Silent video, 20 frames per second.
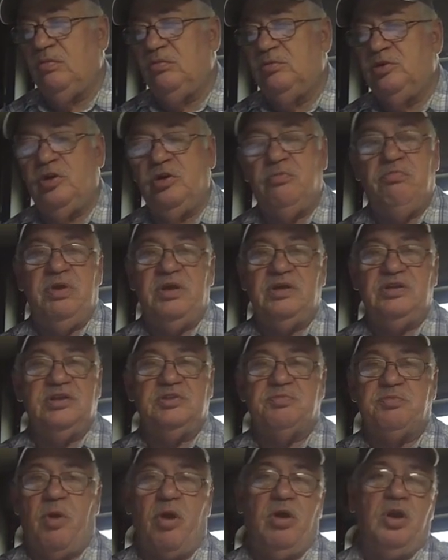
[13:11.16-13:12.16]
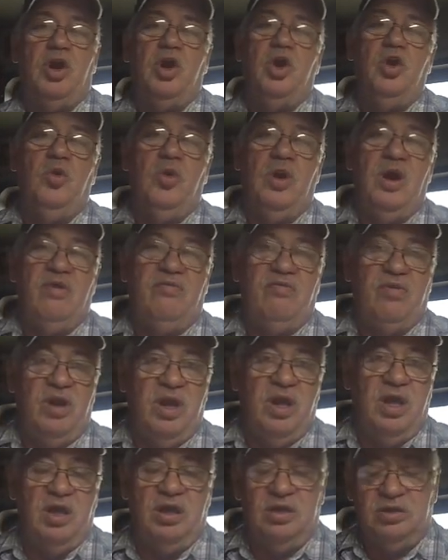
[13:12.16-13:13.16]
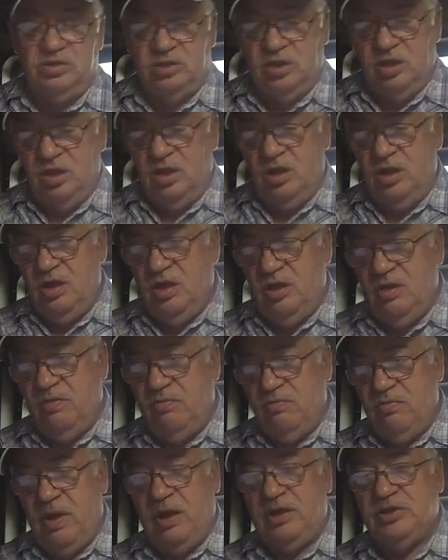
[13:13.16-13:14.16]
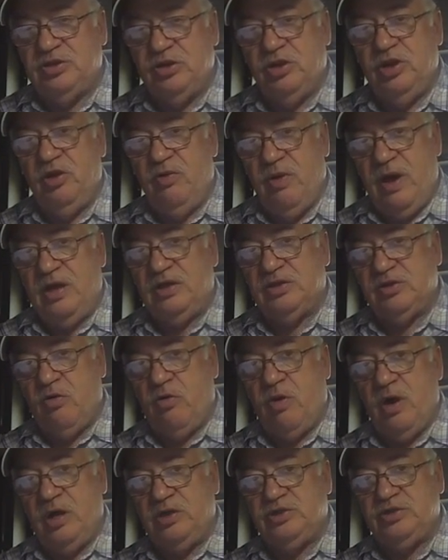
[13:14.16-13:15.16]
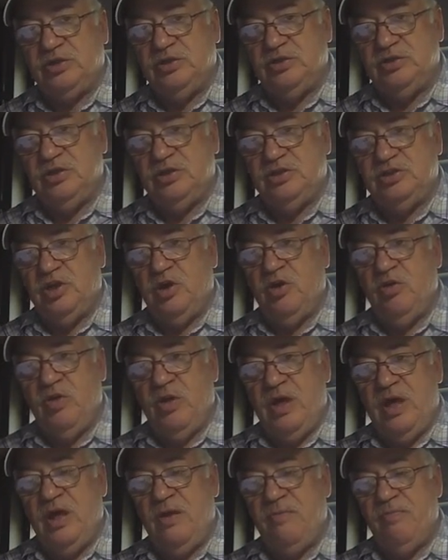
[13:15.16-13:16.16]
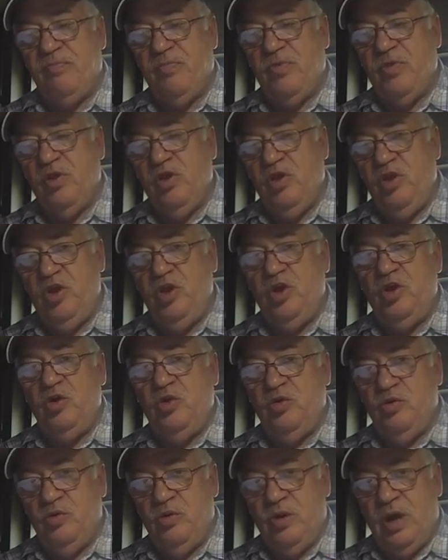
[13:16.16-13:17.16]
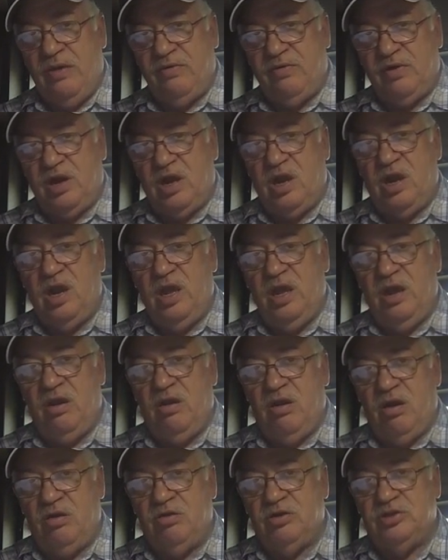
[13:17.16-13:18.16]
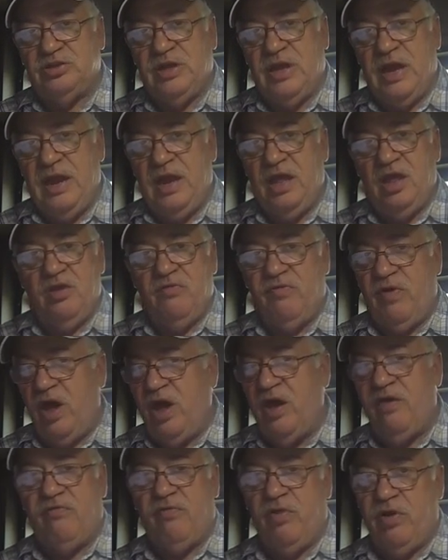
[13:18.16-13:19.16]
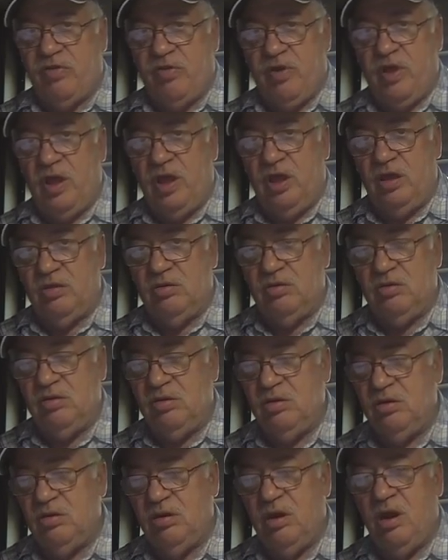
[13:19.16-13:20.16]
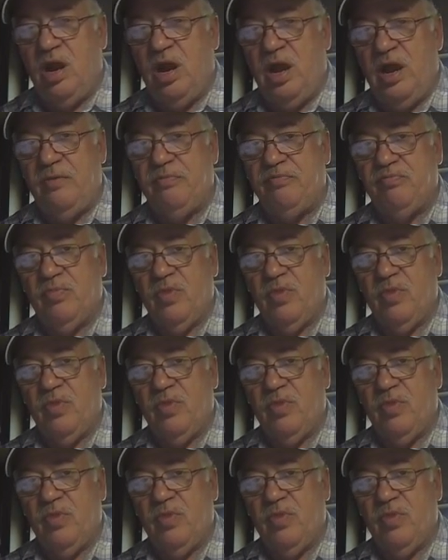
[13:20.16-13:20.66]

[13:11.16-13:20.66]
your business partner, whoever it is. Make sure you ask questions so that you have a clear understanding of everything. All right?